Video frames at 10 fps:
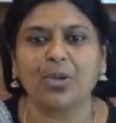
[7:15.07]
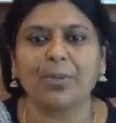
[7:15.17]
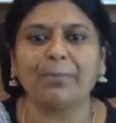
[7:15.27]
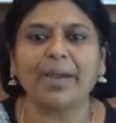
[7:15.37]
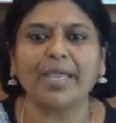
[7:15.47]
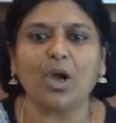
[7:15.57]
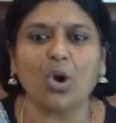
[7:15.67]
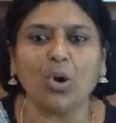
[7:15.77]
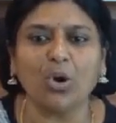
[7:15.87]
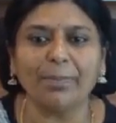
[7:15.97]
by
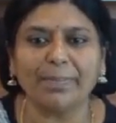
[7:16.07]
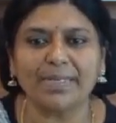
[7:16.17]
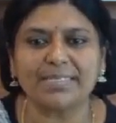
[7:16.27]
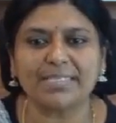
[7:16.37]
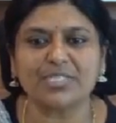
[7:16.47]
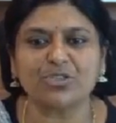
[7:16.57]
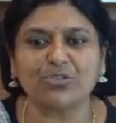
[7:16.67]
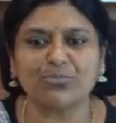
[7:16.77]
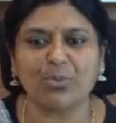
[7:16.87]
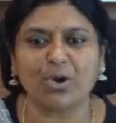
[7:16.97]
all persons
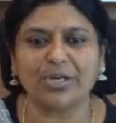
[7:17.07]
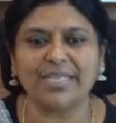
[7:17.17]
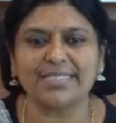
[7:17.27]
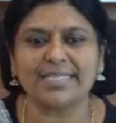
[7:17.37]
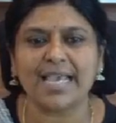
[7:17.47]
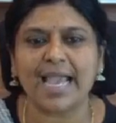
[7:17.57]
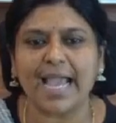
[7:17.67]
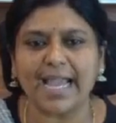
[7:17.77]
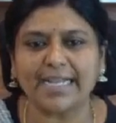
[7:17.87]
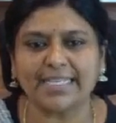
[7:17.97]
of bodies
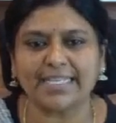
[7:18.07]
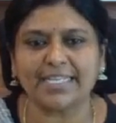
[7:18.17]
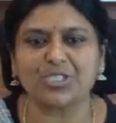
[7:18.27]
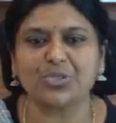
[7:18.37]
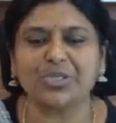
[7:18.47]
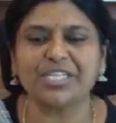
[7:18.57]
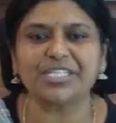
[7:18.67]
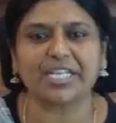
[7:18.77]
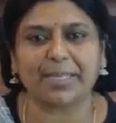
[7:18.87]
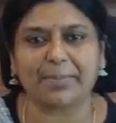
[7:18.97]
acting in a
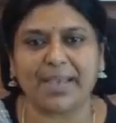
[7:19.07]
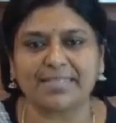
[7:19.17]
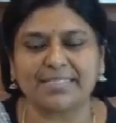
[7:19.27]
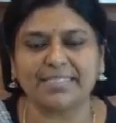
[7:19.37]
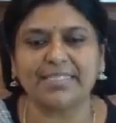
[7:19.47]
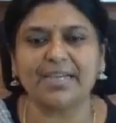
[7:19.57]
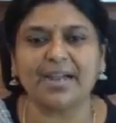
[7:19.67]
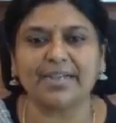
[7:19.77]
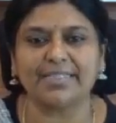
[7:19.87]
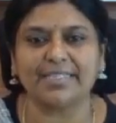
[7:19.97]
judicial capacity
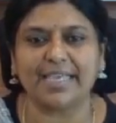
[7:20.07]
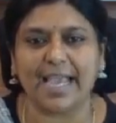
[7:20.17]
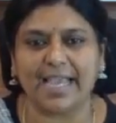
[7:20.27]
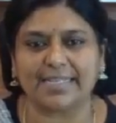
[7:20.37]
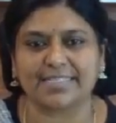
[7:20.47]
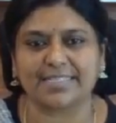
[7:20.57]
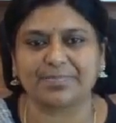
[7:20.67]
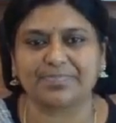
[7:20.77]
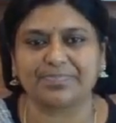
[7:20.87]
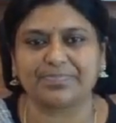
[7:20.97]
under the
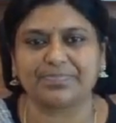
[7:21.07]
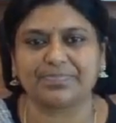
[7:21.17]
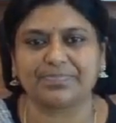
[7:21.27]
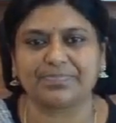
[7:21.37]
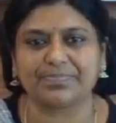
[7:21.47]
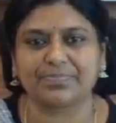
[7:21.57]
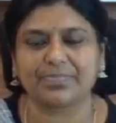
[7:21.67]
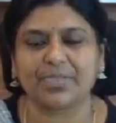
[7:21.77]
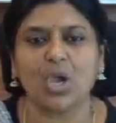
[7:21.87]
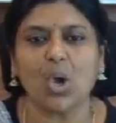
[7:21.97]
Act.
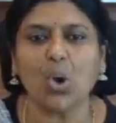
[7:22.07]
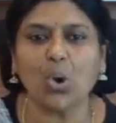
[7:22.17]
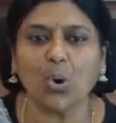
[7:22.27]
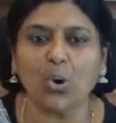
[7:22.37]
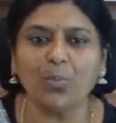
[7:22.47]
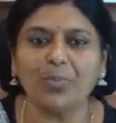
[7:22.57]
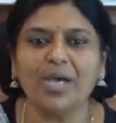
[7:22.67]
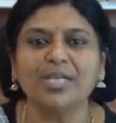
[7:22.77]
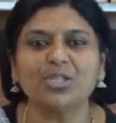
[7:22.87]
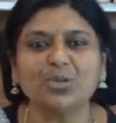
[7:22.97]
Hope
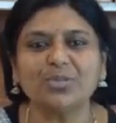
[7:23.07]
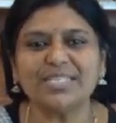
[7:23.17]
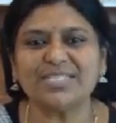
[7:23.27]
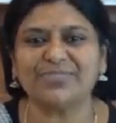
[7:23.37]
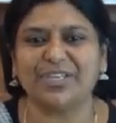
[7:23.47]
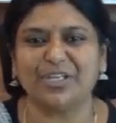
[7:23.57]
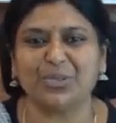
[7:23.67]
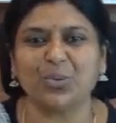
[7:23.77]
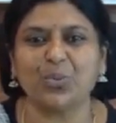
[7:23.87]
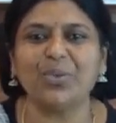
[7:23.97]
through this
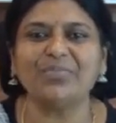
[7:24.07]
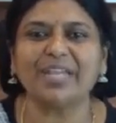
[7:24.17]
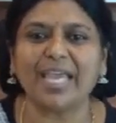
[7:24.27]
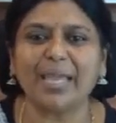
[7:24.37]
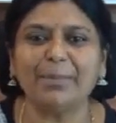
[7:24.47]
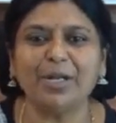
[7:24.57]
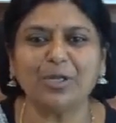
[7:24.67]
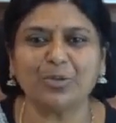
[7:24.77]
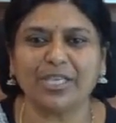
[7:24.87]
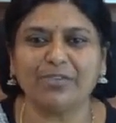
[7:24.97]
video we were able
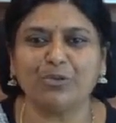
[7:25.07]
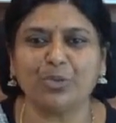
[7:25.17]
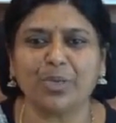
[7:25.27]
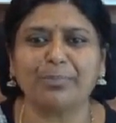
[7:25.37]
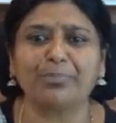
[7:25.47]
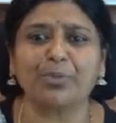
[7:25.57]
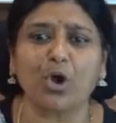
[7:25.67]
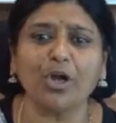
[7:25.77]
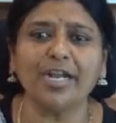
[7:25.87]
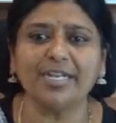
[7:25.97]
to give you a
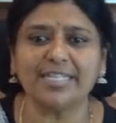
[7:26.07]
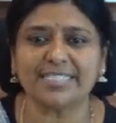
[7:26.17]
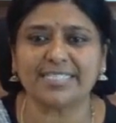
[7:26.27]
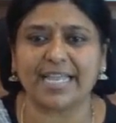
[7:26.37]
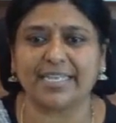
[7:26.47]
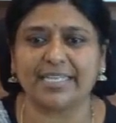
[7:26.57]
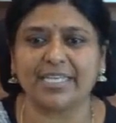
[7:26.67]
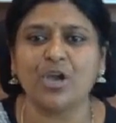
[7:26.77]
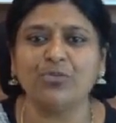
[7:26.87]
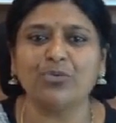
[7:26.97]
broad
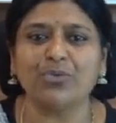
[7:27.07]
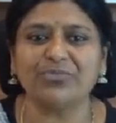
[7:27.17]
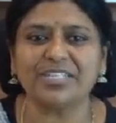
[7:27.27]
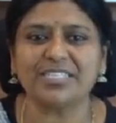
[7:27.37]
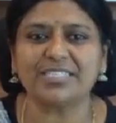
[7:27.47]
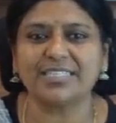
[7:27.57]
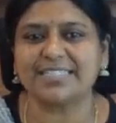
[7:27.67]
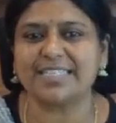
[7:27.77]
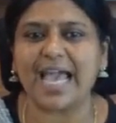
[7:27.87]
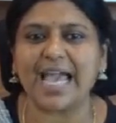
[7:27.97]
understanding for which
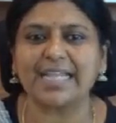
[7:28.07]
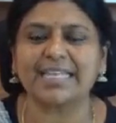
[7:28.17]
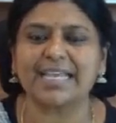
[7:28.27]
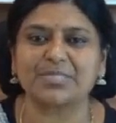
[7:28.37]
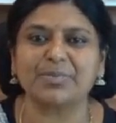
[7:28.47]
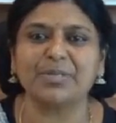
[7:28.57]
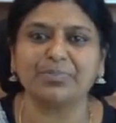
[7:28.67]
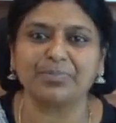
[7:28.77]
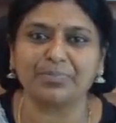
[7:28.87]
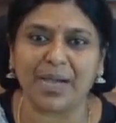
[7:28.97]
this Act has
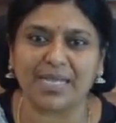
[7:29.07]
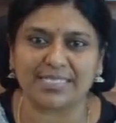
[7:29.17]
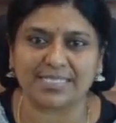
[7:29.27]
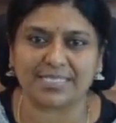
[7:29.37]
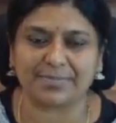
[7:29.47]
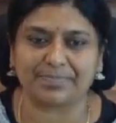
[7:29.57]
been passed.